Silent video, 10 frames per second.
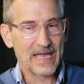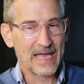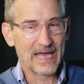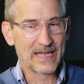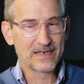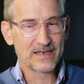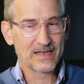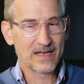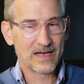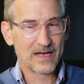and
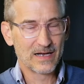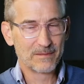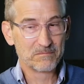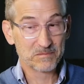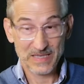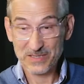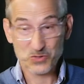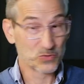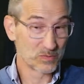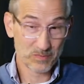led
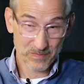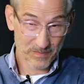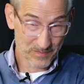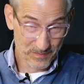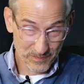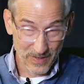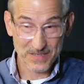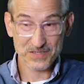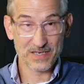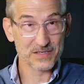to
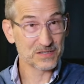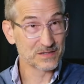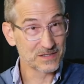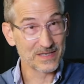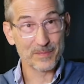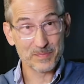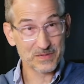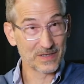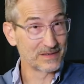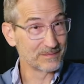process and
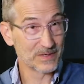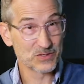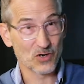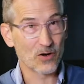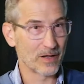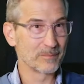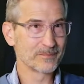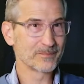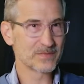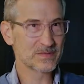steps and a startup.